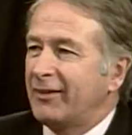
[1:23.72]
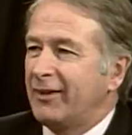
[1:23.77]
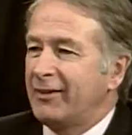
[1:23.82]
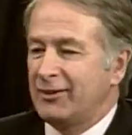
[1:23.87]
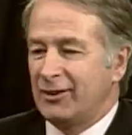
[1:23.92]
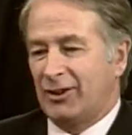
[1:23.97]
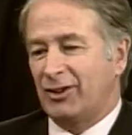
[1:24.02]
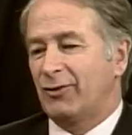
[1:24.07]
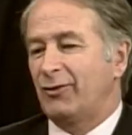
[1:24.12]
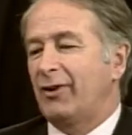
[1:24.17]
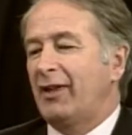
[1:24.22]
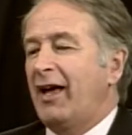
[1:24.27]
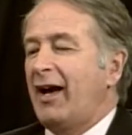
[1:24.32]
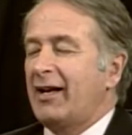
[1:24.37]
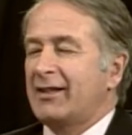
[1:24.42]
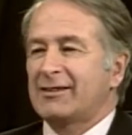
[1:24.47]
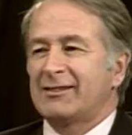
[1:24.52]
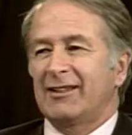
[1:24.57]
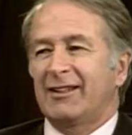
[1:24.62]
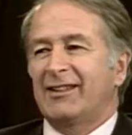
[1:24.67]
and you can
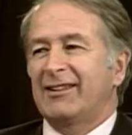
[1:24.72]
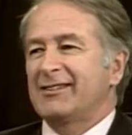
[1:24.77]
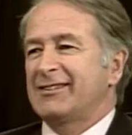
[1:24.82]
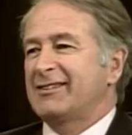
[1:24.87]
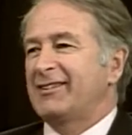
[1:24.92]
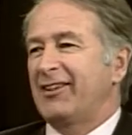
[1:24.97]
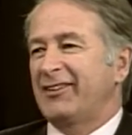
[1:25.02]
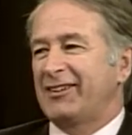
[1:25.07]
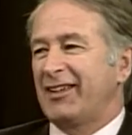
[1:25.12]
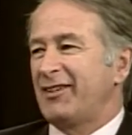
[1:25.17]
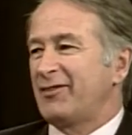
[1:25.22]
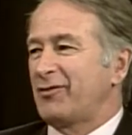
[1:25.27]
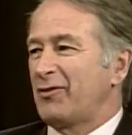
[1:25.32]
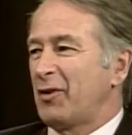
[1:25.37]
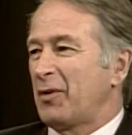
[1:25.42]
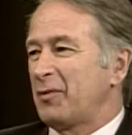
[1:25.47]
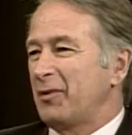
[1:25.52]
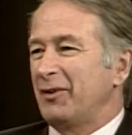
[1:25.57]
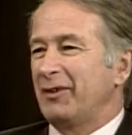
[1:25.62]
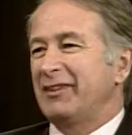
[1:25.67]
relax, like it's not that
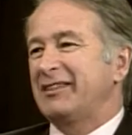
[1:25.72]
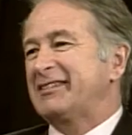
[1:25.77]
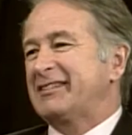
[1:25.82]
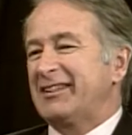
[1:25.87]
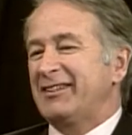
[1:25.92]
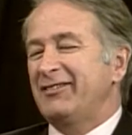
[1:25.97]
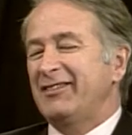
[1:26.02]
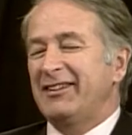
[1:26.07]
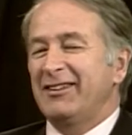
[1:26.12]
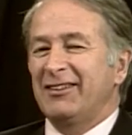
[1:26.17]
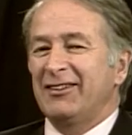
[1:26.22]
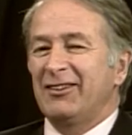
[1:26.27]
formal on TV. You